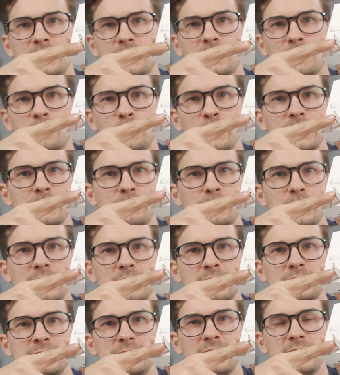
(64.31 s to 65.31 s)
the way the
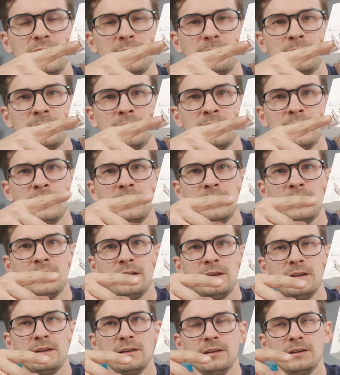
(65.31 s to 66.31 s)
plug is set up,
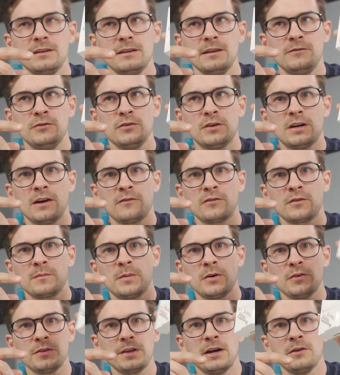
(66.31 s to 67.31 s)
if you cover
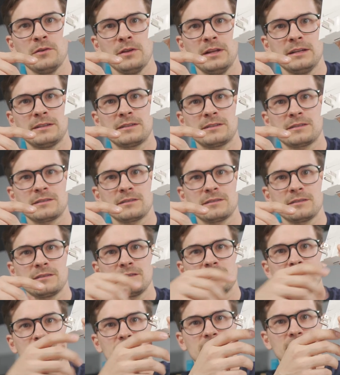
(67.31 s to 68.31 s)
both outlets,
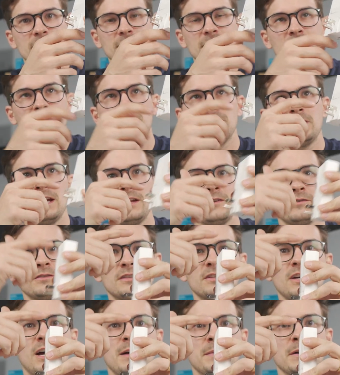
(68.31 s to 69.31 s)
then you can't use
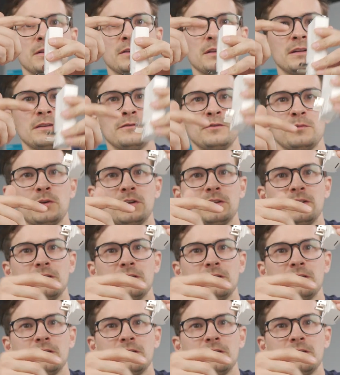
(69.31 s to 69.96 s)
the top outlet. And if you put it at